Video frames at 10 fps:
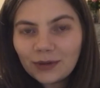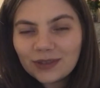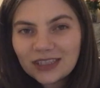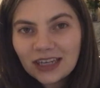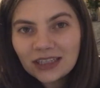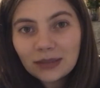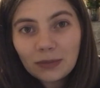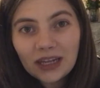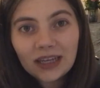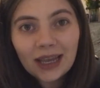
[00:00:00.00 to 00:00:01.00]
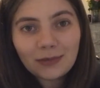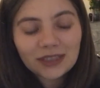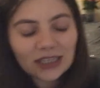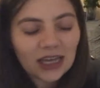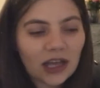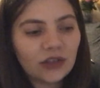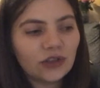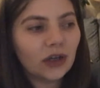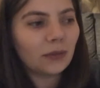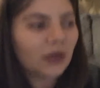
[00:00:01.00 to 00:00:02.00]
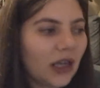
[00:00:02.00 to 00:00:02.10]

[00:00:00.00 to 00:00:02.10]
It was nice to play games and catch up.